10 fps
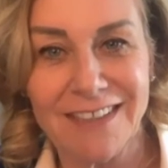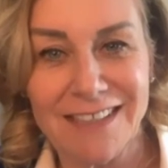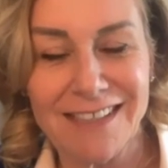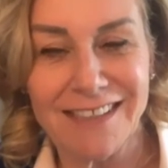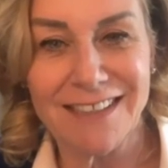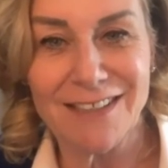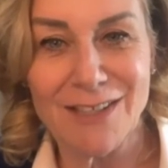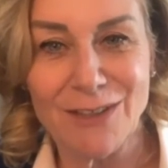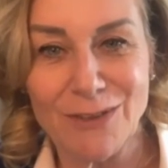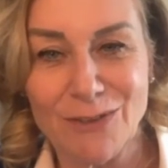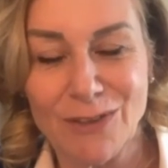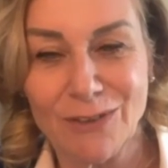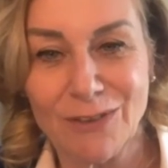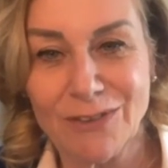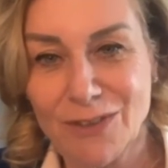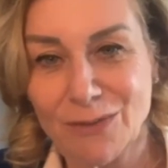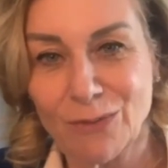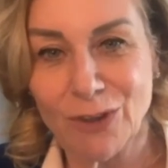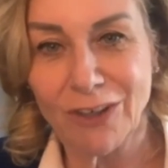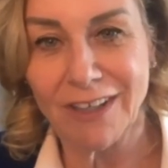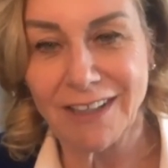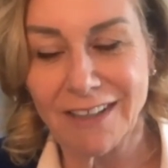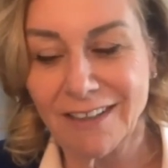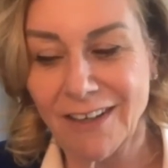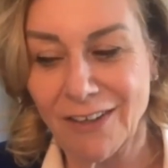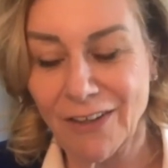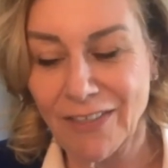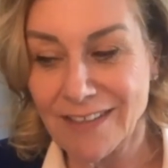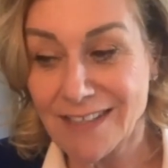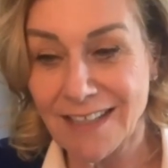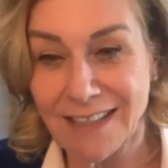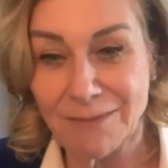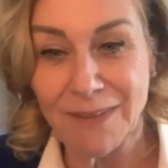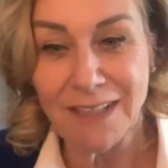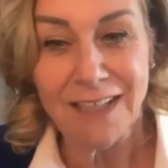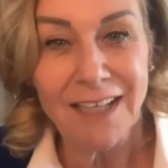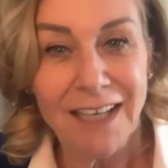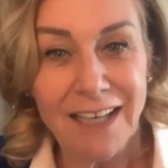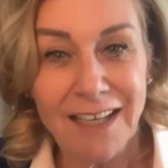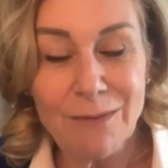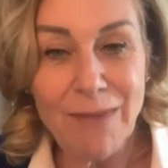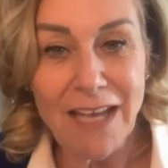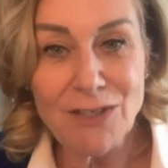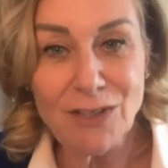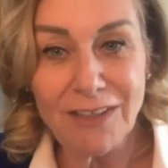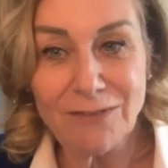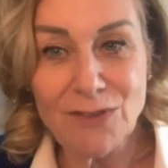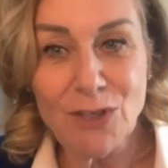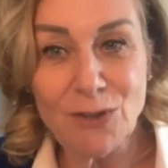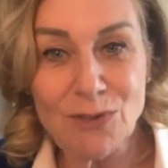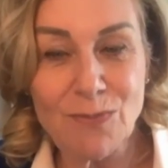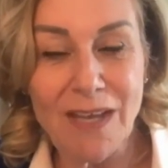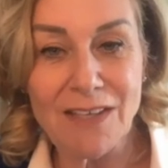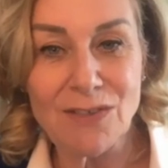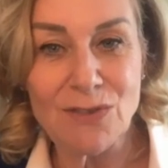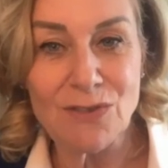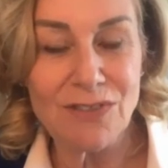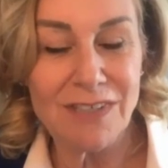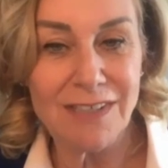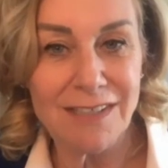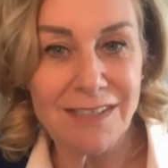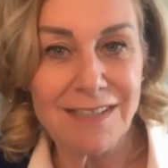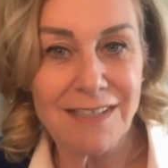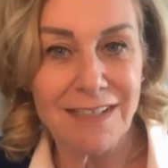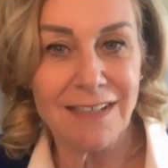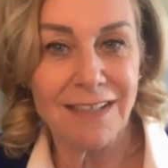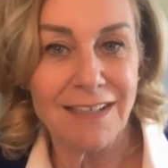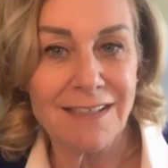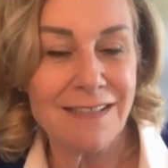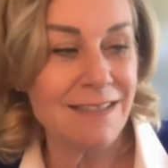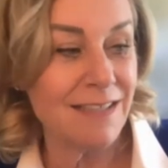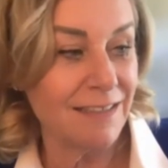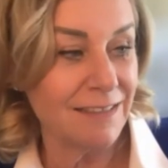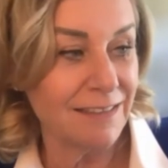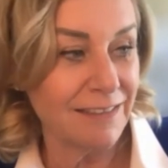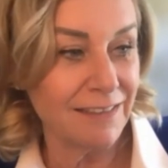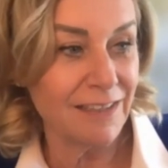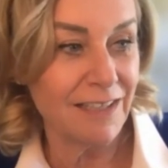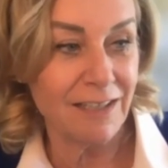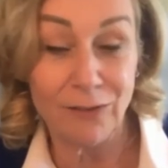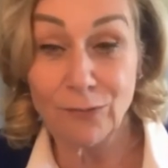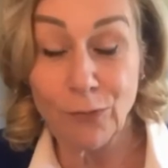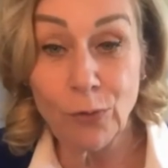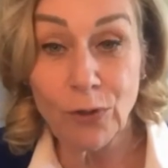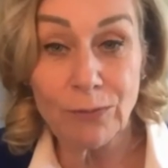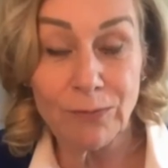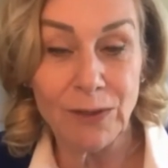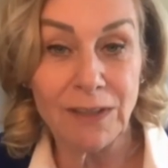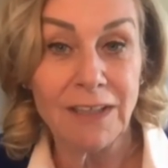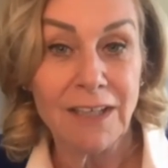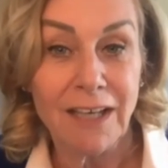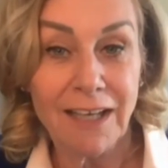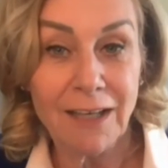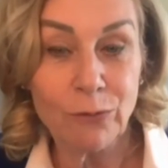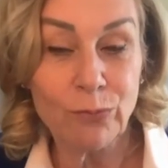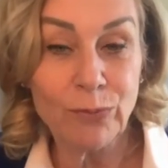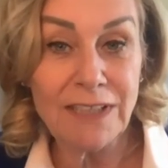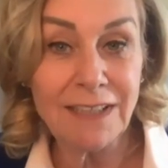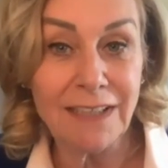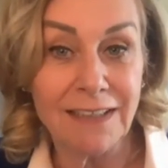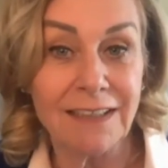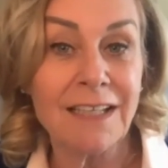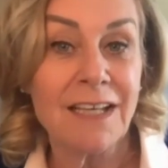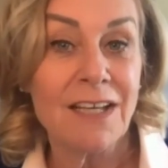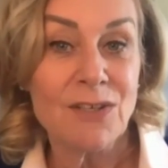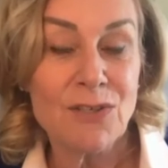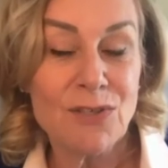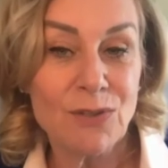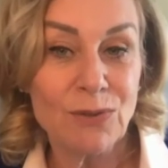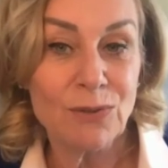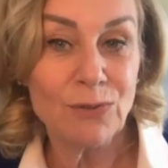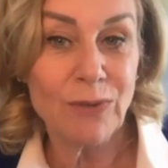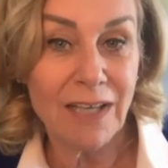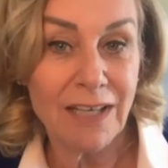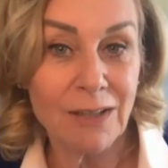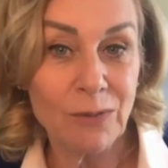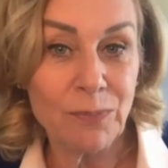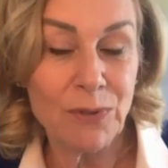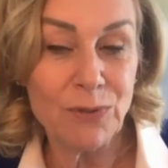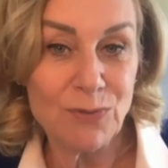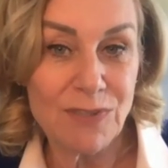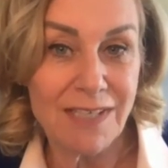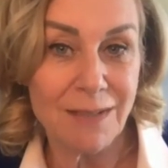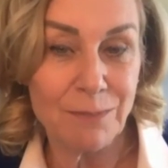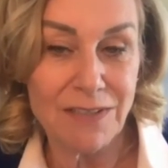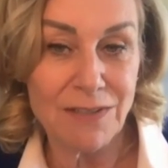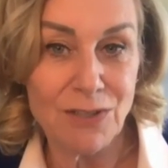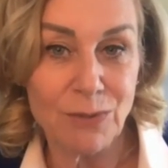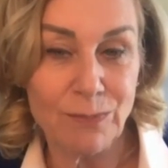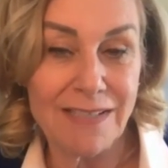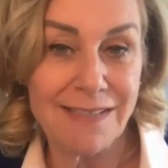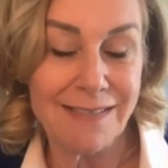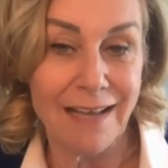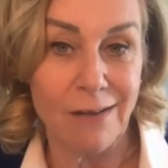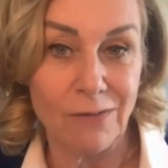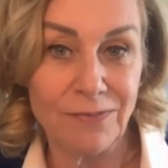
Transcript: to continue to to work on it all the time and the magic of toastmasters is it is a, uh, an affordable arena to help you mm. step into your best self